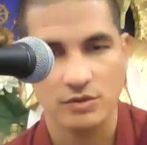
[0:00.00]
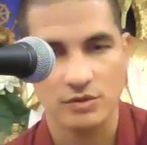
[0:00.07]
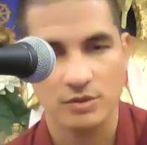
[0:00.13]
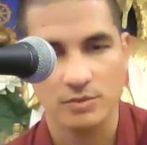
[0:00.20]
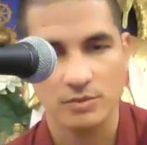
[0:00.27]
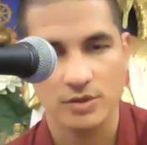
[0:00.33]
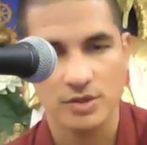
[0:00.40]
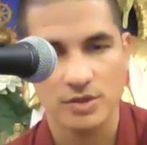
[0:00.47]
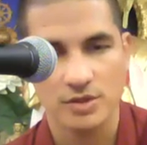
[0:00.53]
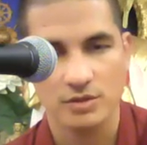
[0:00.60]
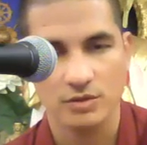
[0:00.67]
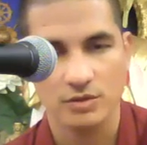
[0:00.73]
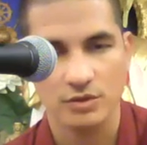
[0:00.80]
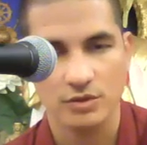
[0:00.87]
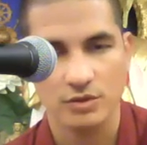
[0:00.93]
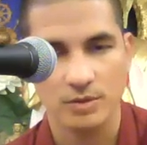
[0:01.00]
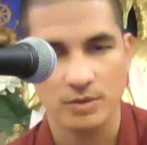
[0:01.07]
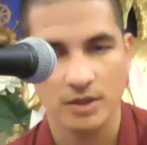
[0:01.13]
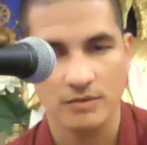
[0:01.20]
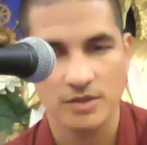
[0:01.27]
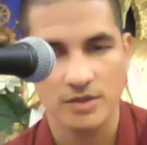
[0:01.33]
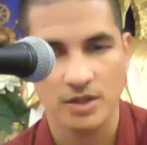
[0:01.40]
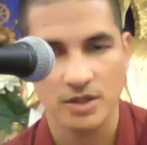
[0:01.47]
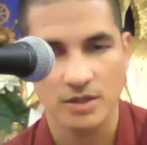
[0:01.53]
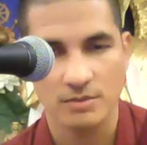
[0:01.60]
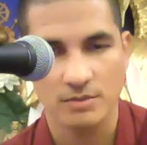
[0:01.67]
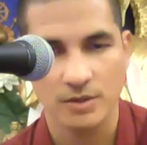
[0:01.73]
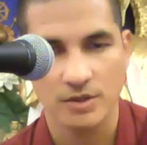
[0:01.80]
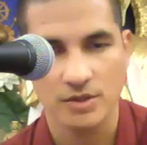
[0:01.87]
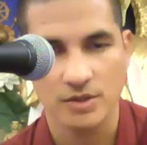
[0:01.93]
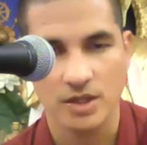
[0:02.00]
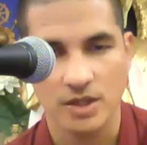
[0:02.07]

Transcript: of the princess, heard their beloved son has perished.